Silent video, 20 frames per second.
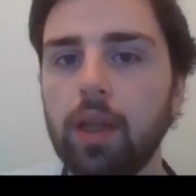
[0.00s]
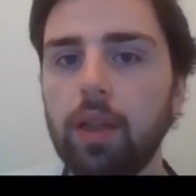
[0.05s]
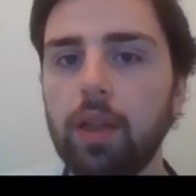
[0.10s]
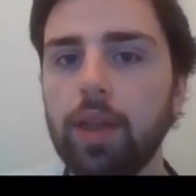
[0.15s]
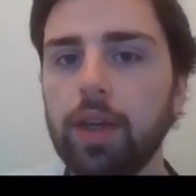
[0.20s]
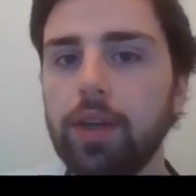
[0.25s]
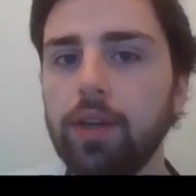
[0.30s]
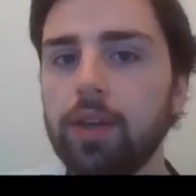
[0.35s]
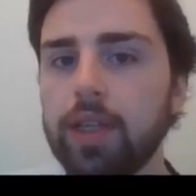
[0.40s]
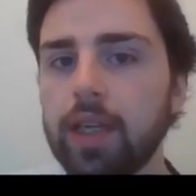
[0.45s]

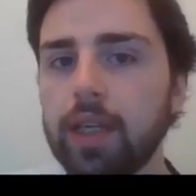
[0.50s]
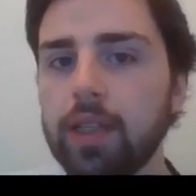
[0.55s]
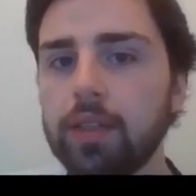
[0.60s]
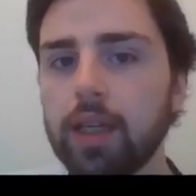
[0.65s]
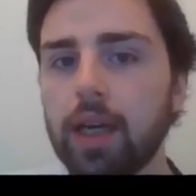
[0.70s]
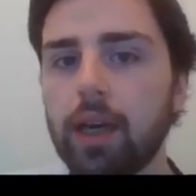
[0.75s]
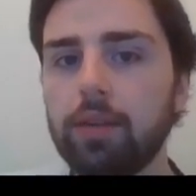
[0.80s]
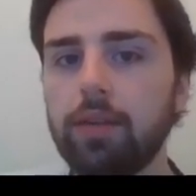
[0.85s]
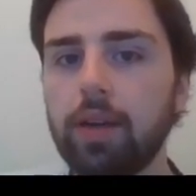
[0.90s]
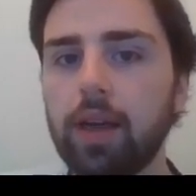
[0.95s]
Then you tend to
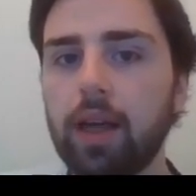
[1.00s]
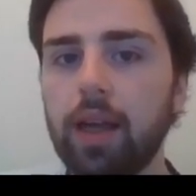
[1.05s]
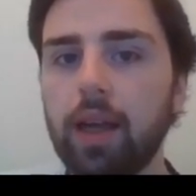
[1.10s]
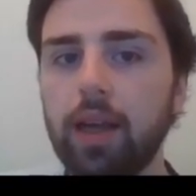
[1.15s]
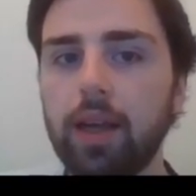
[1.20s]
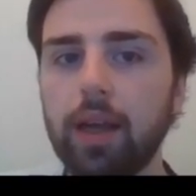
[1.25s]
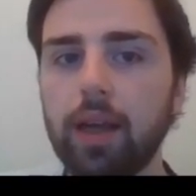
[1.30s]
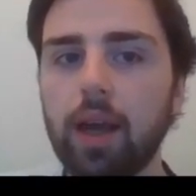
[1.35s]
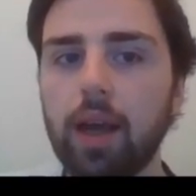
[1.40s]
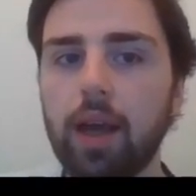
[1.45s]
have
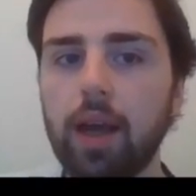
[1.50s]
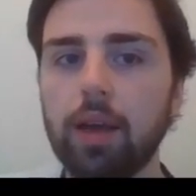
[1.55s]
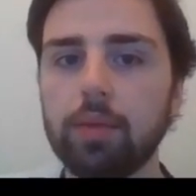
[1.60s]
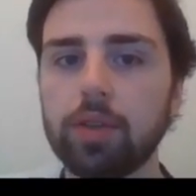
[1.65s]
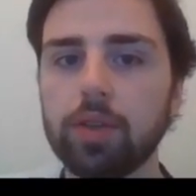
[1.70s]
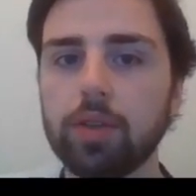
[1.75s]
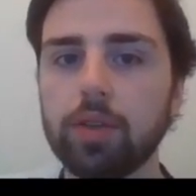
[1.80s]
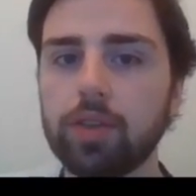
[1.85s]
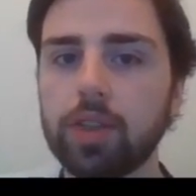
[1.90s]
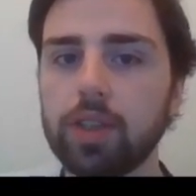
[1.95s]
a
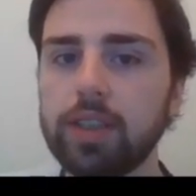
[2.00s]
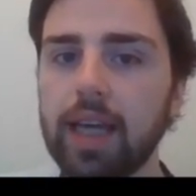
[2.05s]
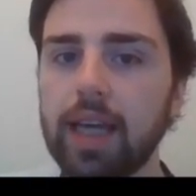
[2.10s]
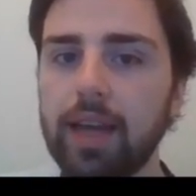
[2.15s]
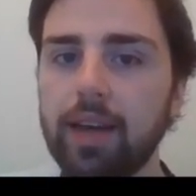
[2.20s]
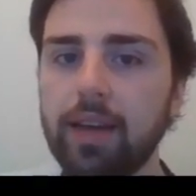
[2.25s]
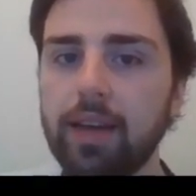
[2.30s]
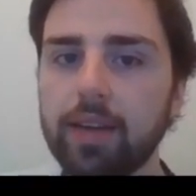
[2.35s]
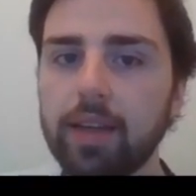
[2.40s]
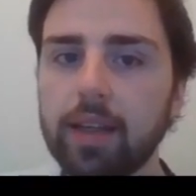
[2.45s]
sort of
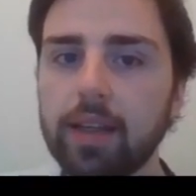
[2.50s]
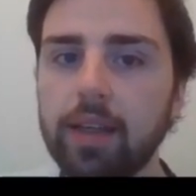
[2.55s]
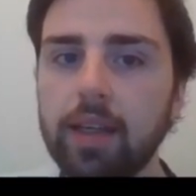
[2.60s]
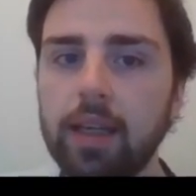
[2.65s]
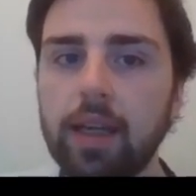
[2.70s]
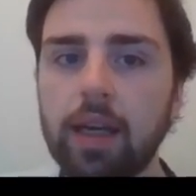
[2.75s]
contender.